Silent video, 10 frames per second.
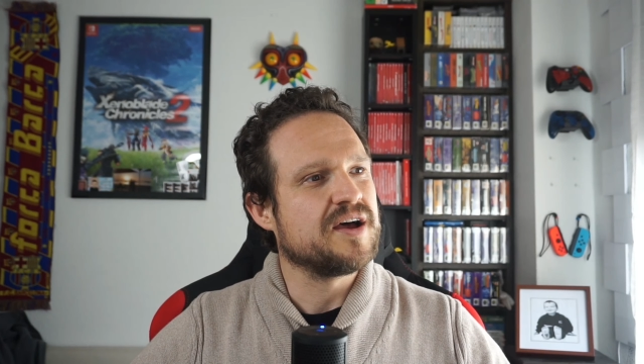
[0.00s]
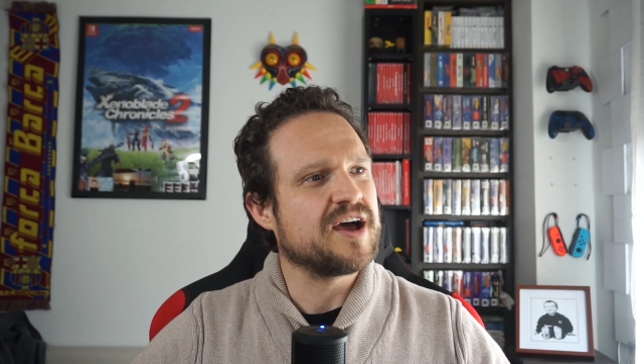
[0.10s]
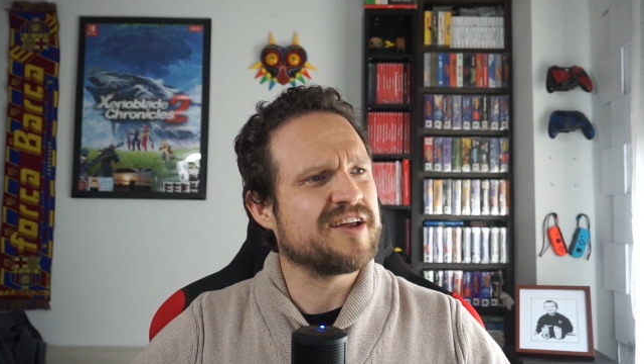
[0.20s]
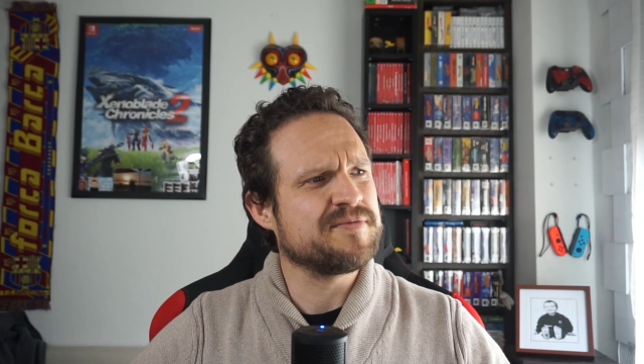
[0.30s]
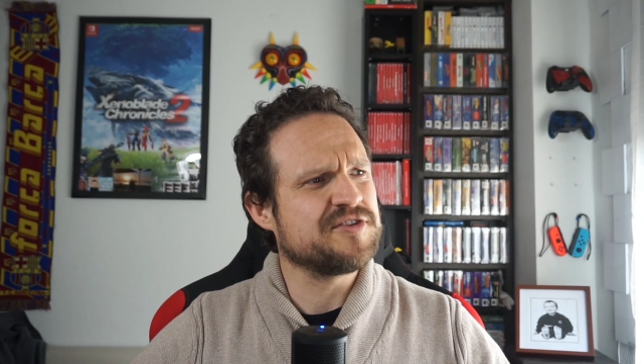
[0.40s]

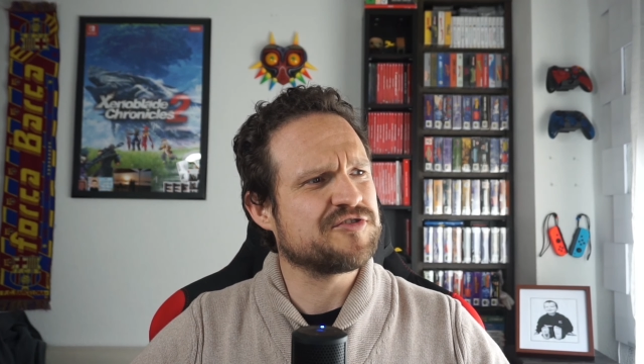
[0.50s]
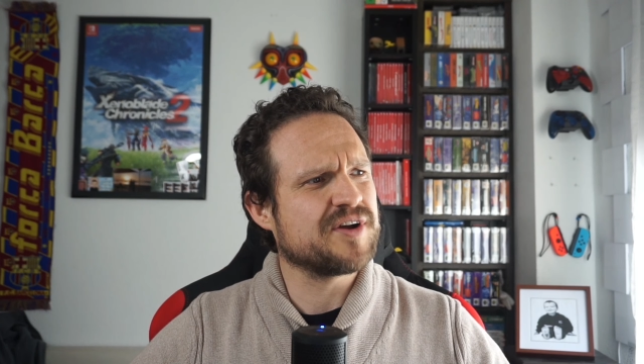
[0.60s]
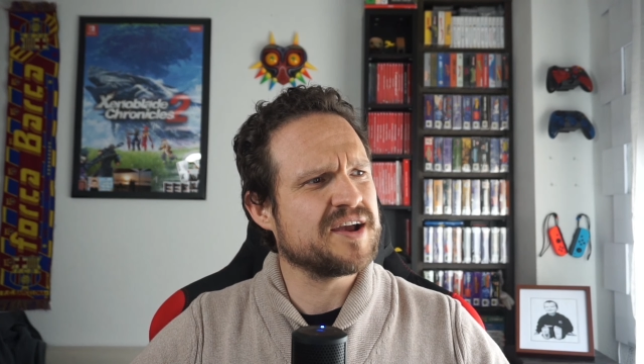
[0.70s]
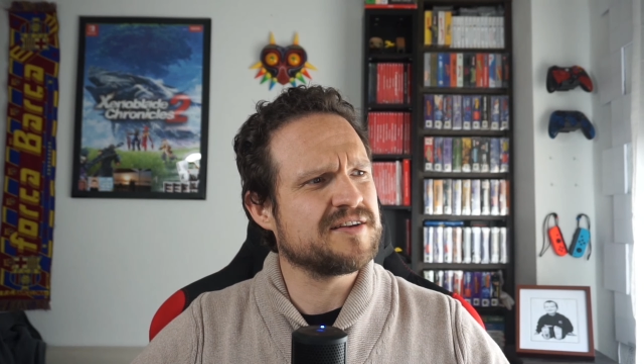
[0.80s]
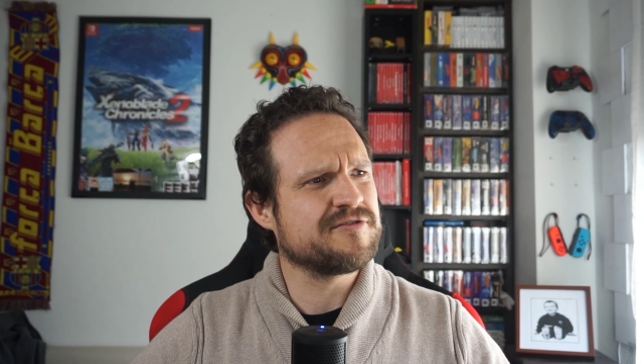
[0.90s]
and I've been
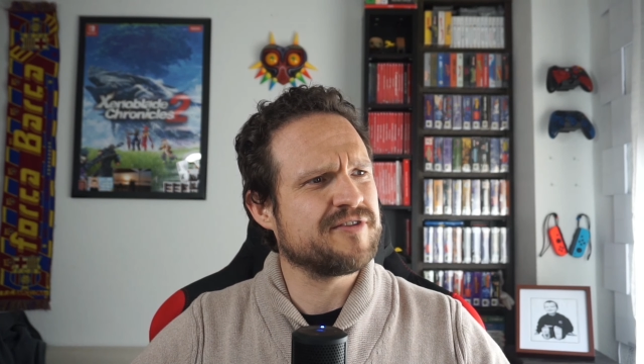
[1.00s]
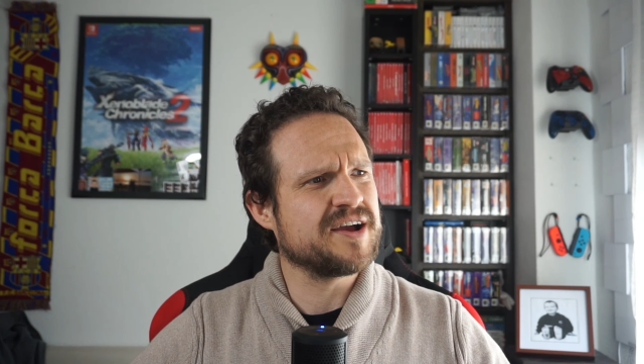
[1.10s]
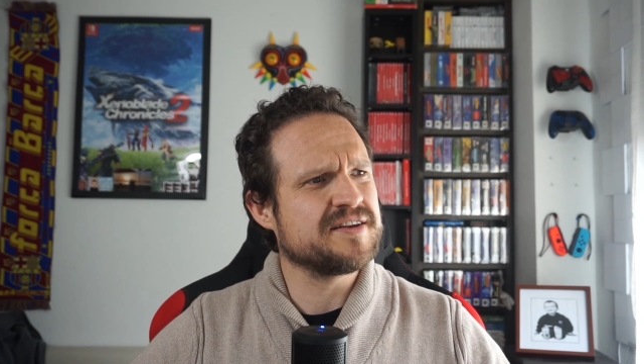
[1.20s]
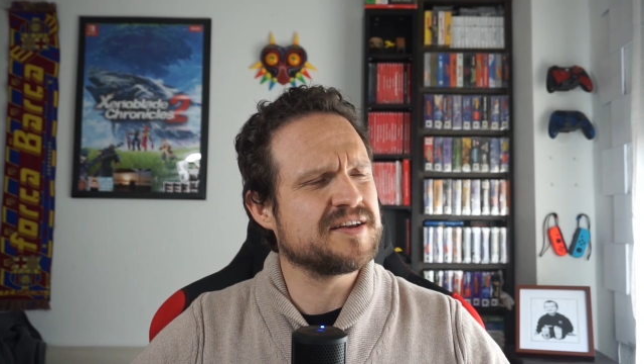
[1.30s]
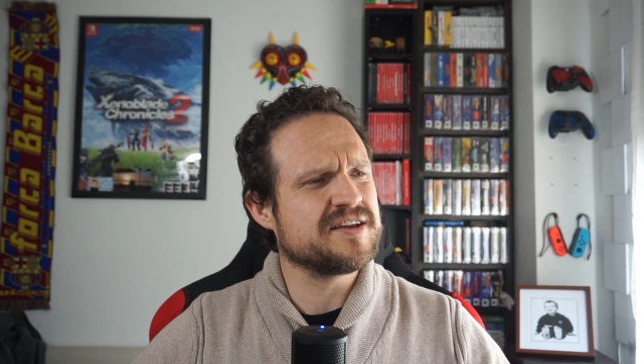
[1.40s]
trying to
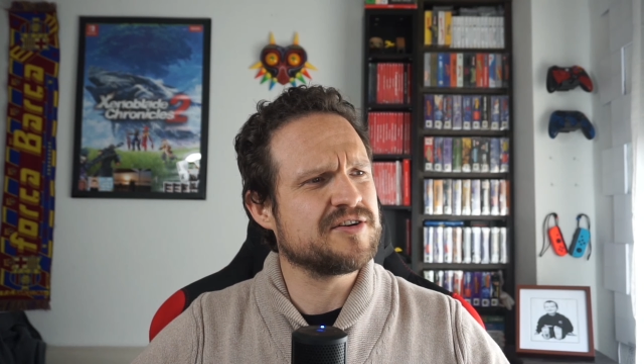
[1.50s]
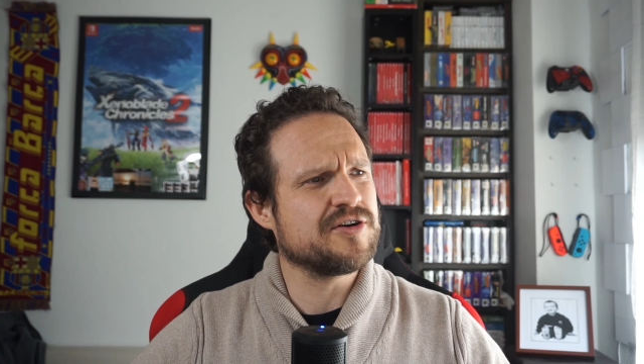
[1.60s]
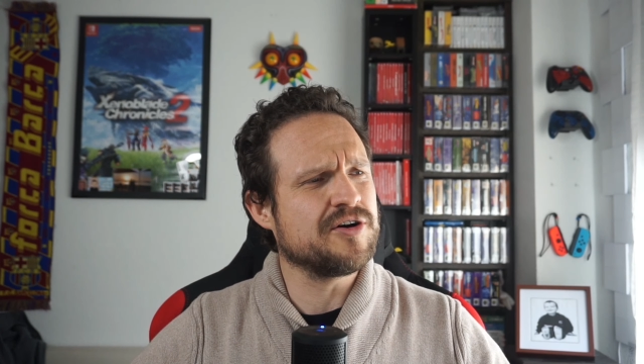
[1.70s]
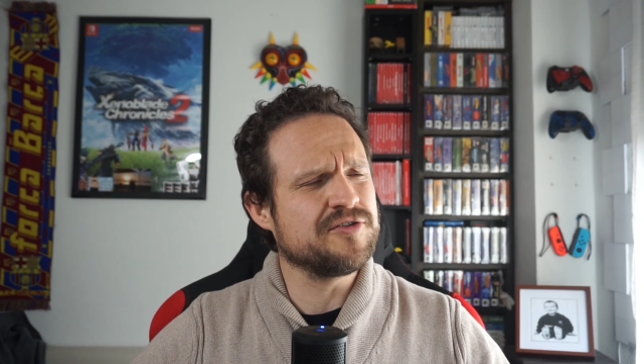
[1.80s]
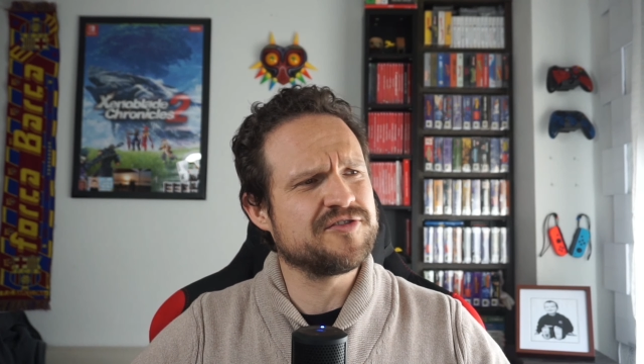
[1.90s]
find any
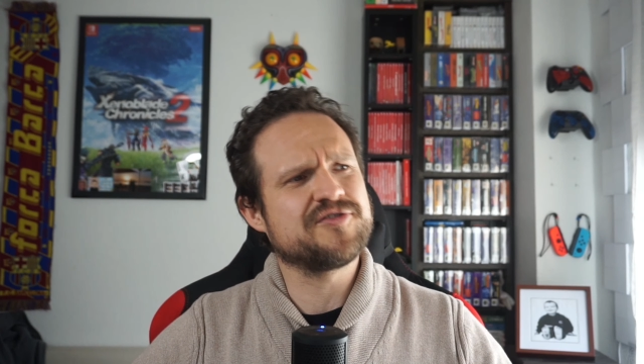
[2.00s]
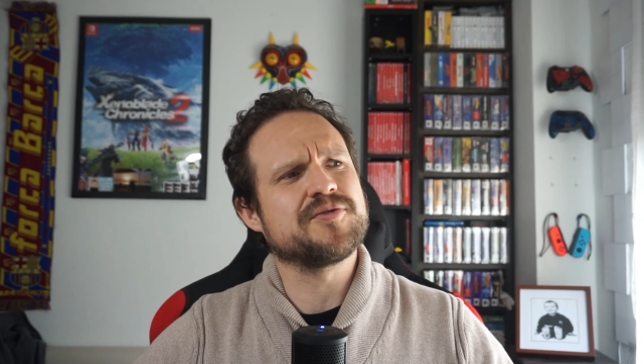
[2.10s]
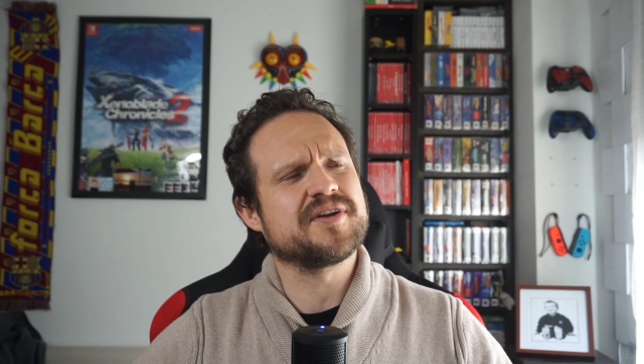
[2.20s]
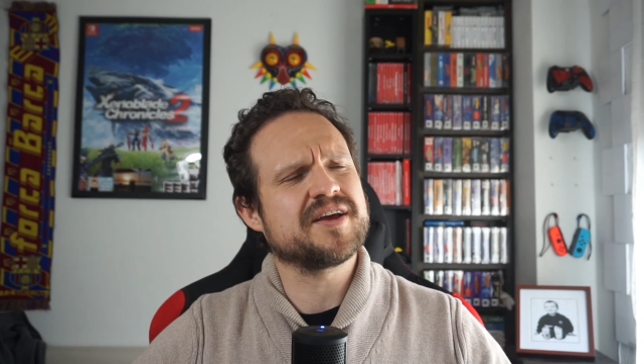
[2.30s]
cons to it,